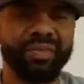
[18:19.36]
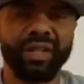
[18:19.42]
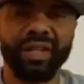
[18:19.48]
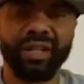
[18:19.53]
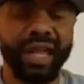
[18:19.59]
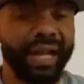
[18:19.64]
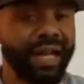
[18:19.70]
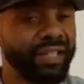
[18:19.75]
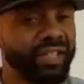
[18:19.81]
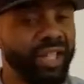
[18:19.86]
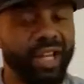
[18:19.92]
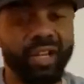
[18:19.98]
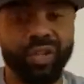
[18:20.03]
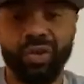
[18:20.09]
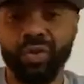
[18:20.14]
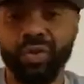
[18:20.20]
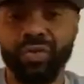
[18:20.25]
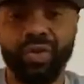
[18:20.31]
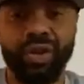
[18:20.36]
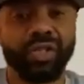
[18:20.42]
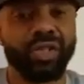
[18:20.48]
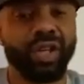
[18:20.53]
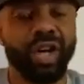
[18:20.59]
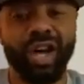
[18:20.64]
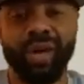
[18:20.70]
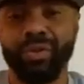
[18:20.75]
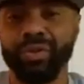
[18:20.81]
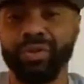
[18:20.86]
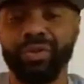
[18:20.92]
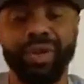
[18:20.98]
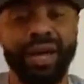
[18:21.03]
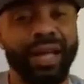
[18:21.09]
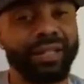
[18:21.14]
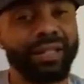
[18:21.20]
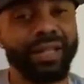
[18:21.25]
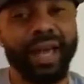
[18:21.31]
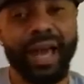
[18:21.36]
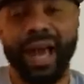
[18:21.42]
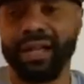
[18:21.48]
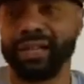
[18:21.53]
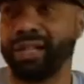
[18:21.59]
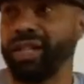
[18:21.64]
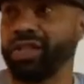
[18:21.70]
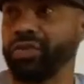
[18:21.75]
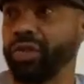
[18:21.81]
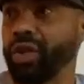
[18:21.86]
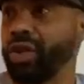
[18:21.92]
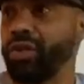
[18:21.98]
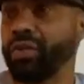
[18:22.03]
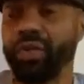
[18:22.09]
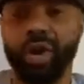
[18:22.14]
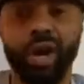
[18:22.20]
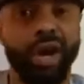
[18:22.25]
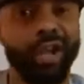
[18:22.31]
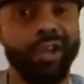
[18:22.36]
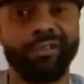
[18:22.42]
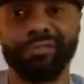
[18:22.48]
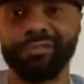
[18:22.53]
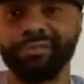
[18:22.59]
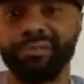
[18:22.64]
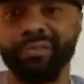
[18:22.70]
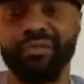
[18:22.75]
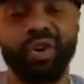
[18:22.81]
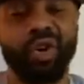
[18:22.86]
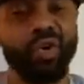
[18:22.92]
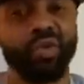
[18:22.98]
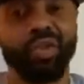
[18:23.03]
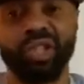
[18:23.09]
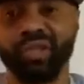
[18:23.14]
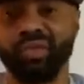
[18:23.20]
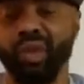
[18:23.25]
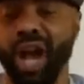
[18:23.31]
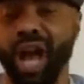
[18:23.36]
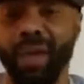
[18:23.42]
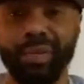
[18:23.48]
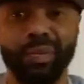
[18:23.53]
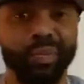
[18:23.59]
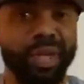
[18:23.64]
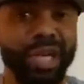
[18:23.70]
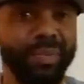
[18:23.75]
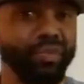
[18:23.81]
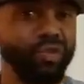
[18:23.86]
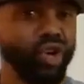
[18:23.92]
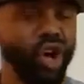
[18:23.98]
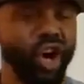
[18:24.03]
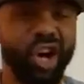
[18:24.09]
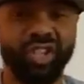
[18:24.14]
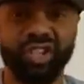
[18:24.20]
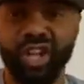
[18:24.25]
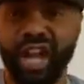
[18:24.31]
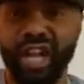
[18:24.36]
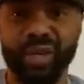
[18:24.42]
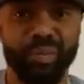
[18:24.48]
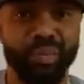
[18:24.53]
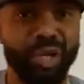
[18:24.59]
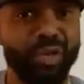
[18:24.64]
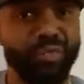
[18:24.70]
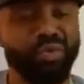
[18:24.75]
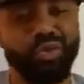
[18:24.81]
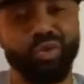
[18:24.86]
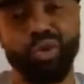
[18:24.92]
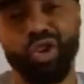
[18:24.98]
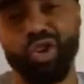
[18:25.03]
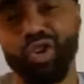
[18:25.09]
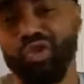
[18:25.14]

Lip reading: like I say, the universal humble, you got the guys that's running around fooling, robbing people, carjacking people,